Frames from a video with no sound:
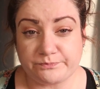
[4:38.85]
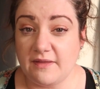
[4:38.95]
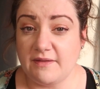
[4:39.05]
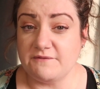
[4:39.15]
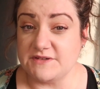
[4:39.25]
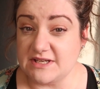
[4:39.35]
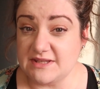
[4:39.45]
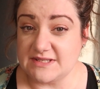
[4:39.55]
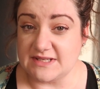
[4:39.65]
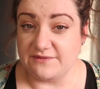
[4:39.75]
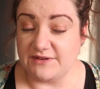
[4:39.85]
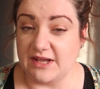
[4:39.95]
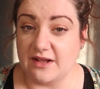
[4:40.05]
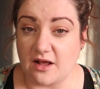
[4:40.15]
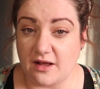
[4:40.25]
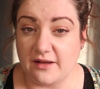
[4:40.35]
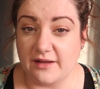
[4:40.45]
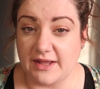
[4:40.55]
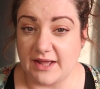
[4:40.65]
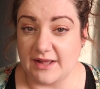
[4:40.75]
And then for tea this evening,
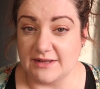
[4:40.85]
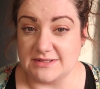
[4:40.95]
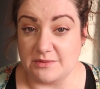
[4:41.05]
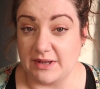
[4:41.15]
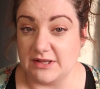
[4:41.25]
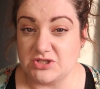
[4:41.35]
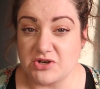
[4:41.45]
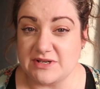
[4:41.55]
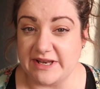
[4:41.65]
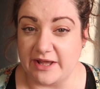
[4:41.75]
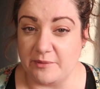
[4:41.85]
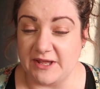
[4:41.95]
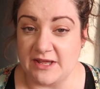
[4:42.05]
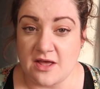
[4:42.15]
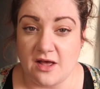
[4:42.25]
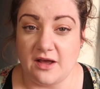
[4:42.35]
I had something totally yummy.